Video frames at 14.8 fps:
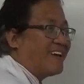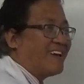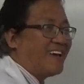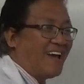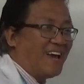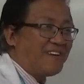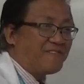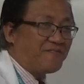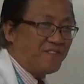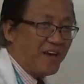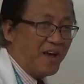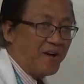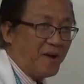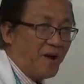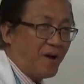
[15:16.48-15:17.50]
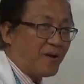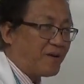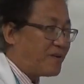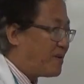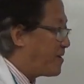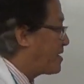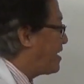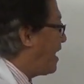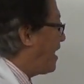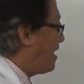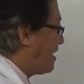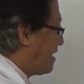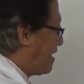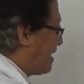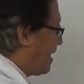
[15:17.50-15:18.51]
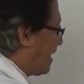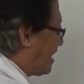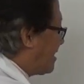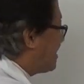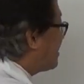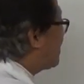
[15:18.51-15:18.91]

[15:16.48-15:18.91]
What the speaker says: Inferior. Okay? And this